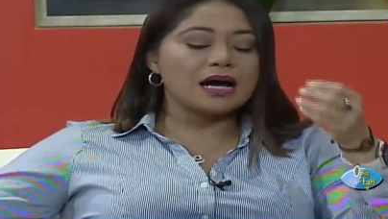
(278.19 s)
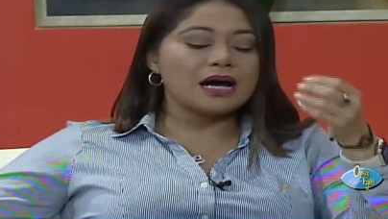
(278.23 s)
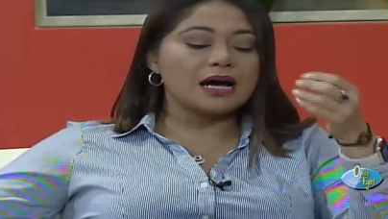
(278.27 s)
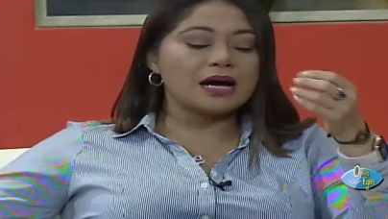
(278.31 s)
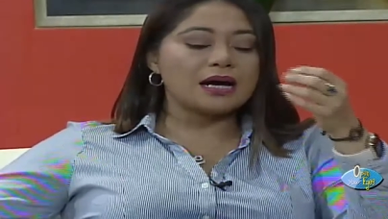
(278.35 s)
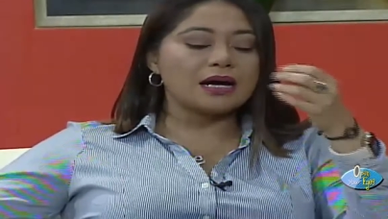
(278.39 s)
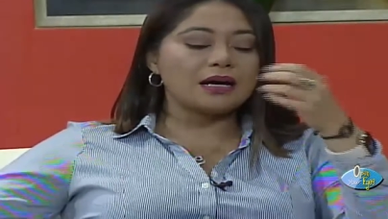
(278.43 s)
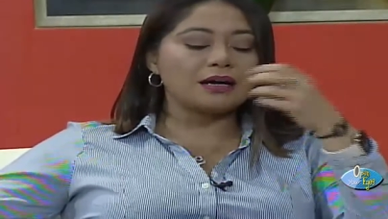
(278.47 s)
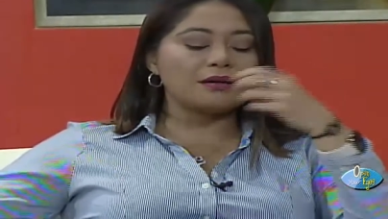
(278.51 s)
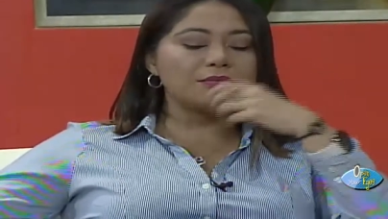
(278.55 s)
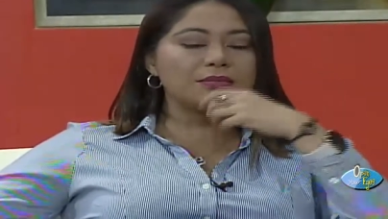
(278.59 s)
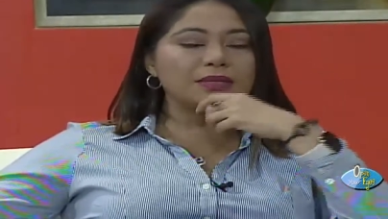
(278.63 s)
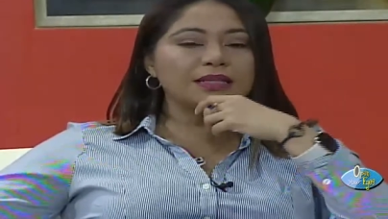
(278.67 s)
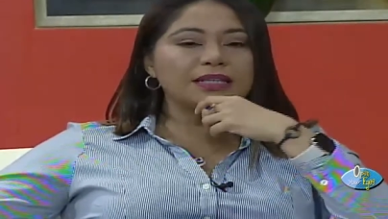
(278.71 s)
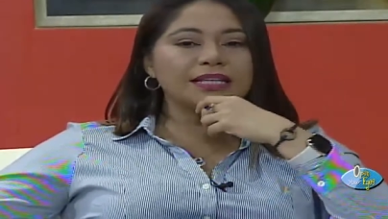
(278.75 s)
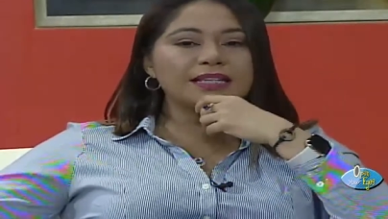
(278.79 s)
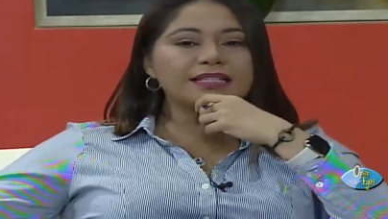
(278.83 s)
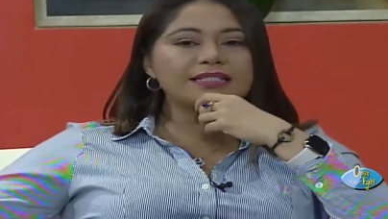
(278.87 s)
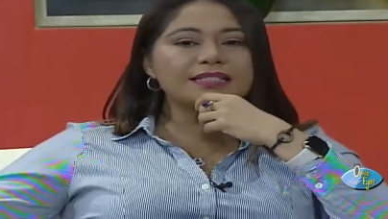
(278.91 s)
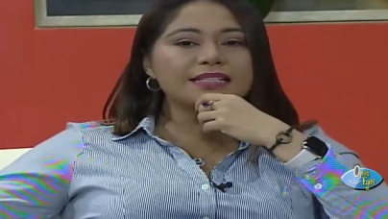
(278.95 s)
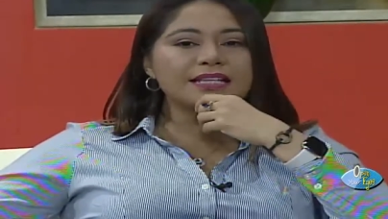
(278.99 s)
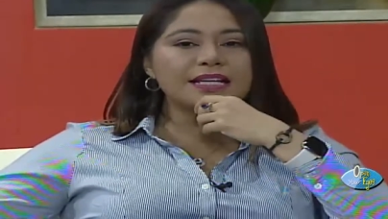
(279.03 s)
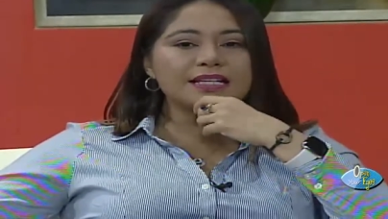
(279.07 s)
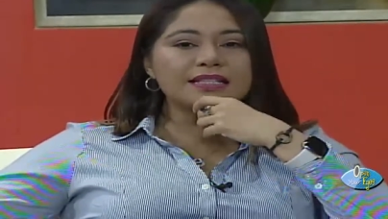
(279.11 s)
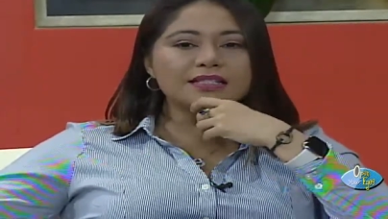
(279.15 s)
Um,
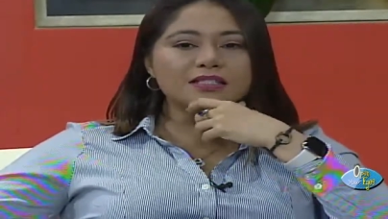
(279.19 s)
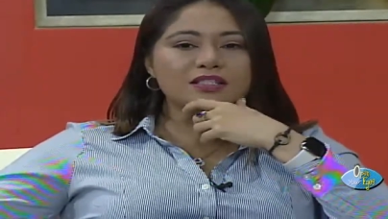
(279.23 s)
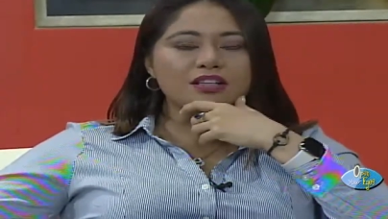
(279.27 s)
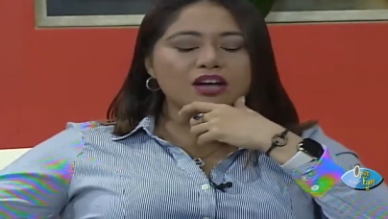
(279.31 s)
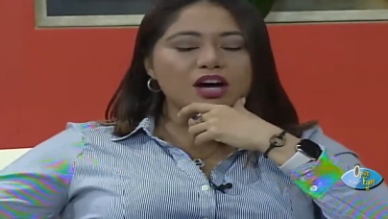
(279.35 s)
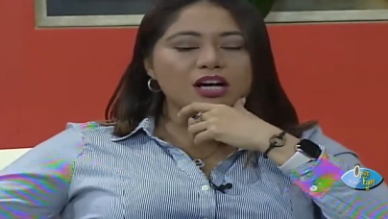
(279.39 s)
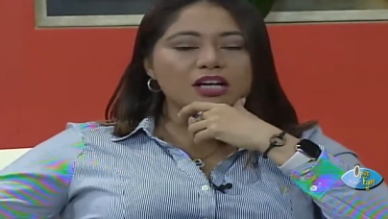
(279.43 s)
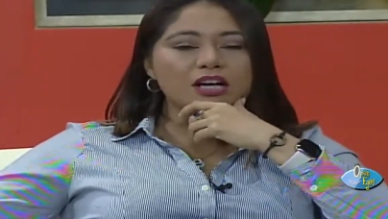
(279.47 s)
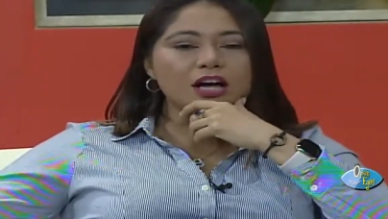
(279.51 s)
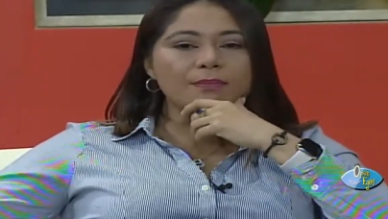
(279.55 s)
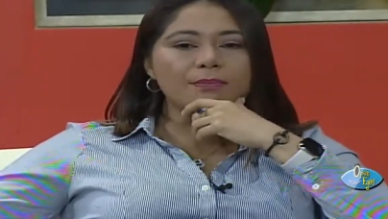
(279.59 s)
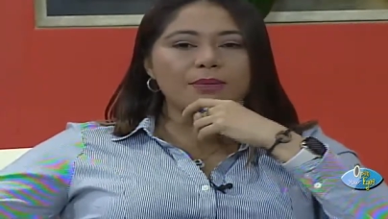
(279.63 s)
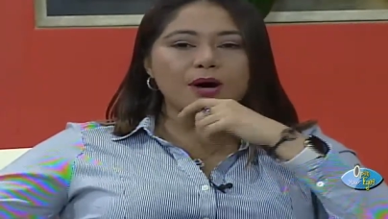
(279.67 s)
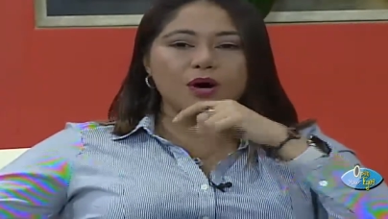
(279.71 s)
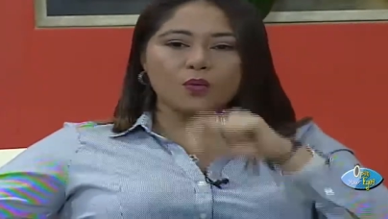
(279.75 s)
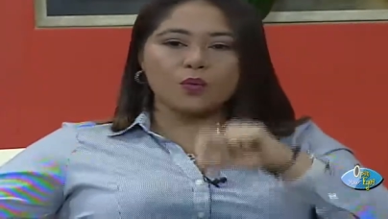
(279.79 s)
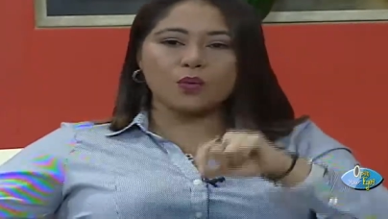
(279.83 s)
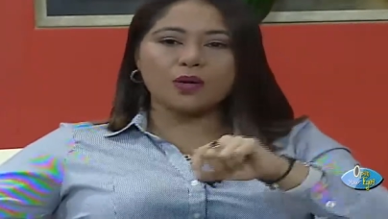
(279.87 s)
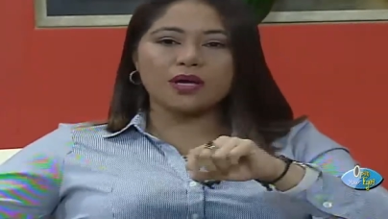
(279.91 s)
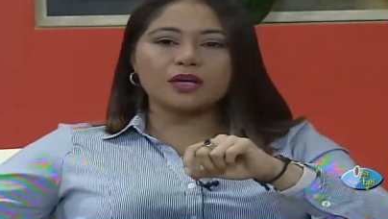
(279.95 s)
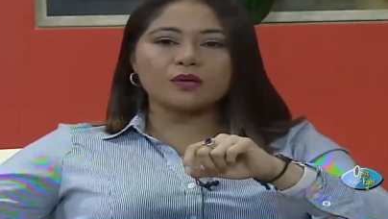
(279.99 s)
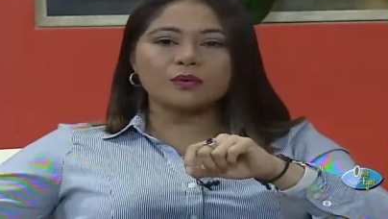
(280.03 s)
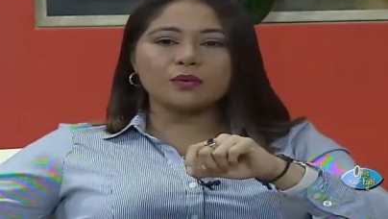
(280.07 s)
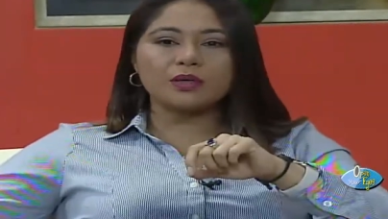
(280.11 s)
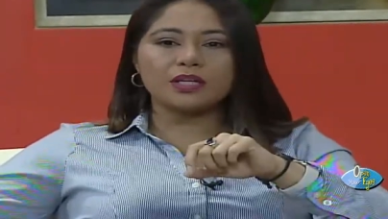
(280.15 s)
let's, let's talk
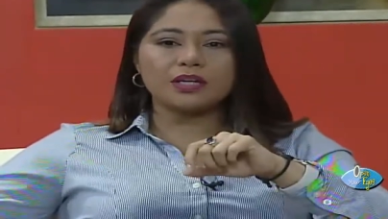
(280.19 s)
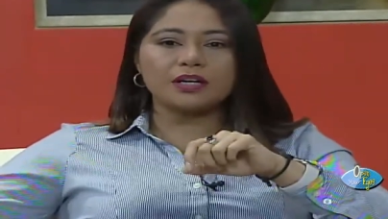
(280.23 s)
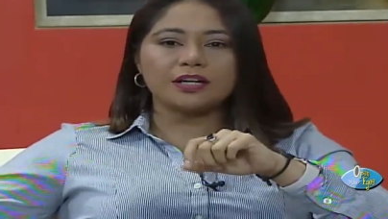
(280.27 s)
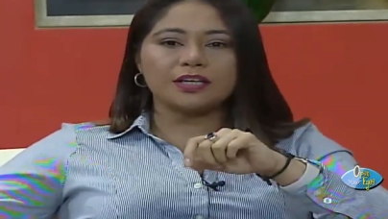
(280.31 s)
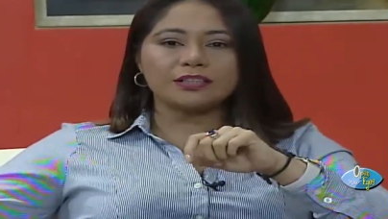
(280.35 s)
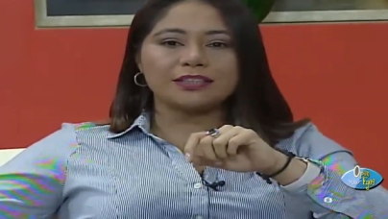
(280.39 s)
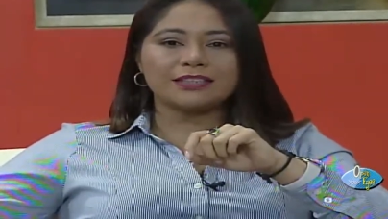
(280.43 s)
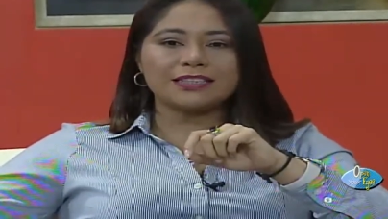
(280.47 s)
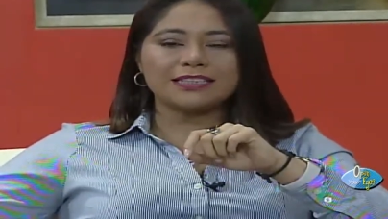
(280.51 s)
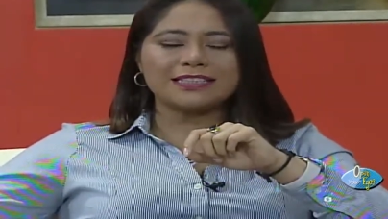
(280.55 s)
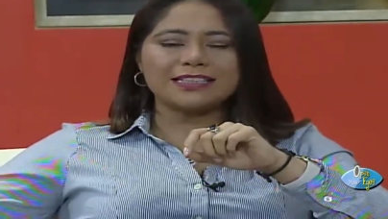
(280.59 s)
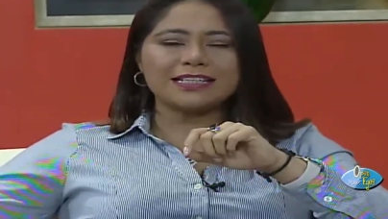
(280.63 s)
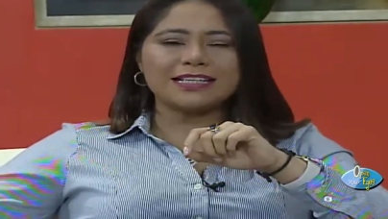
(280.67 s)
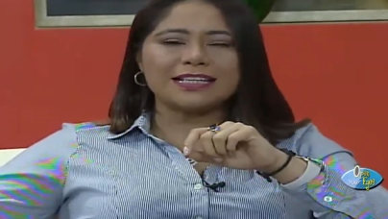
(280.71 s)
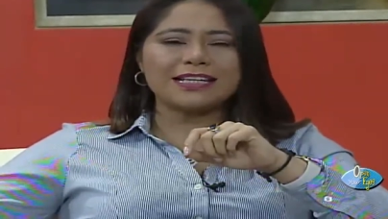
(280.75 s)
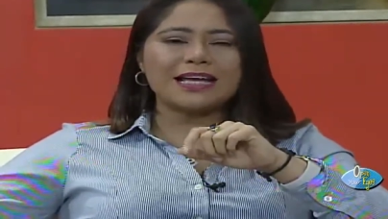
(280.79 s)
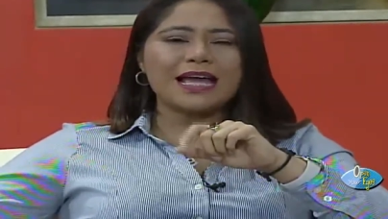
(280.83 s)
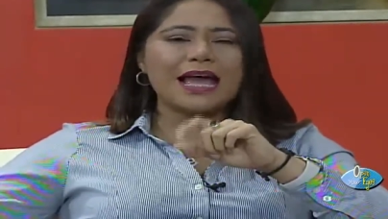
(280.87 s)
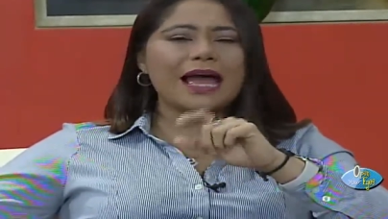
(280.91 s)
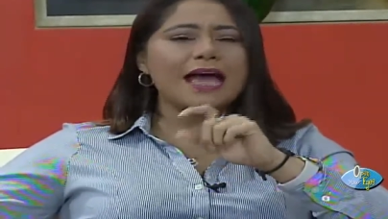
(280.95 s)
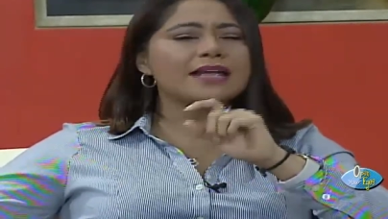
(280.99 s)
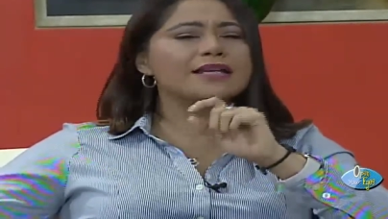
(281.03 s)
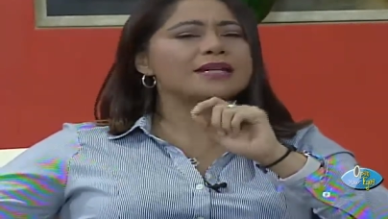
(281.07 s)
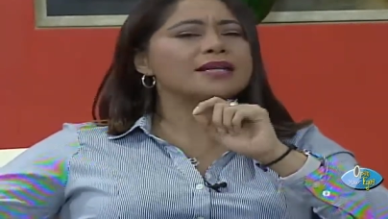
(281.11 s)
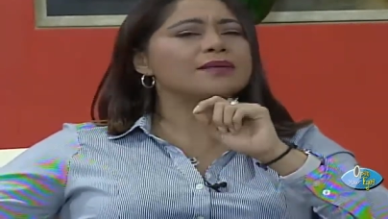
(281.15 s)
about where we are
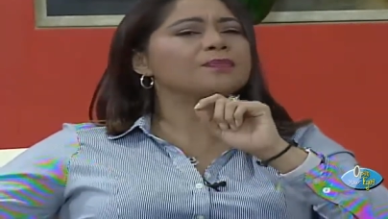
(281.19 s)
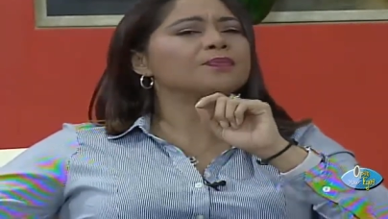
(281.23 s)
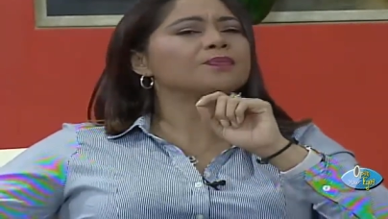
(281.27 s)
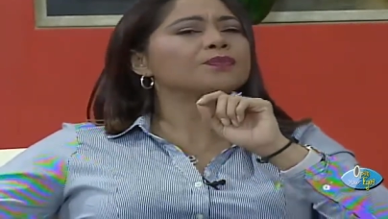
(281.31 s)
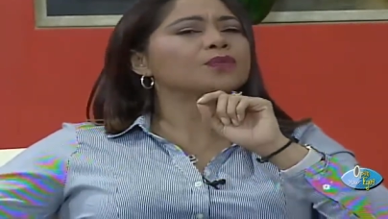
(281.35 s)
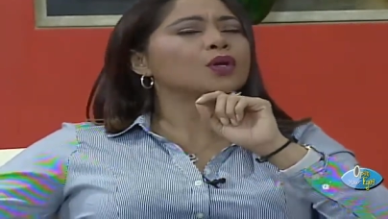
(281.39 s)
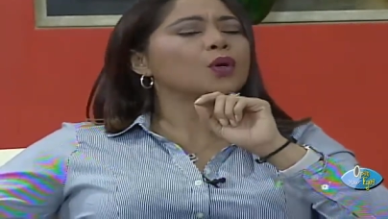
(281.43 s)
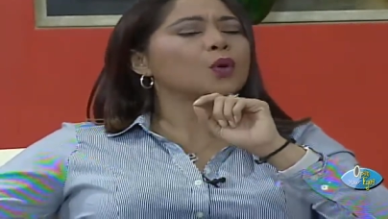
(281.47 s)
today and